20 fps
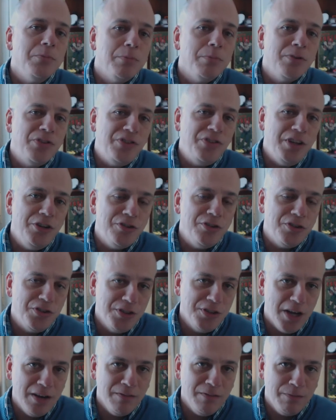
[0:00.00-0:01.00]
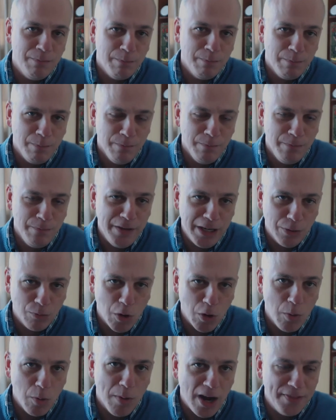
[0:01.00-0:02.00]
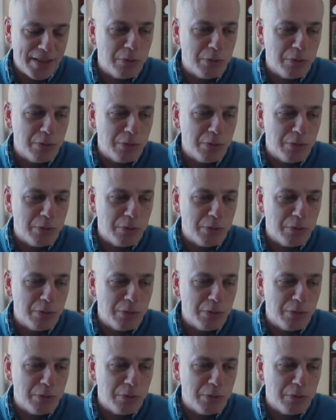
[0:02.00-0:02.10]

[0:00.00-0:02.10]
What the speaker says: procedures done via robot.